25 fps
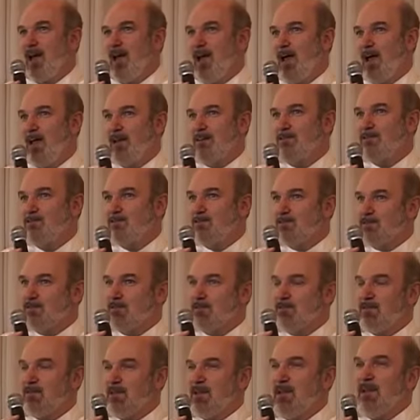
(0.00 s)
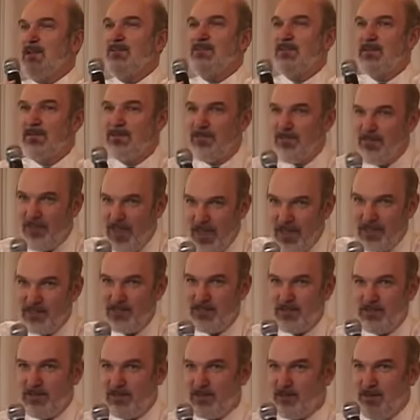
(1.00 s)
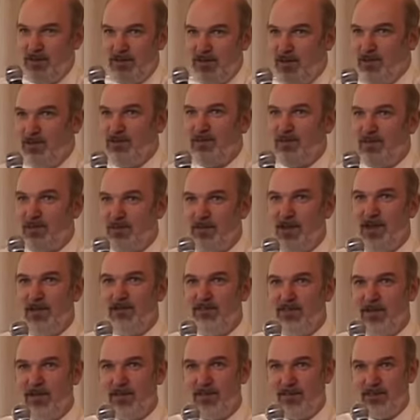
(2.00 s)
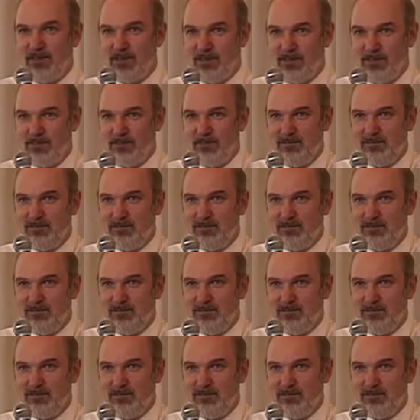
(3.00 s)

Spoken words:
And it functioned, not only in my family.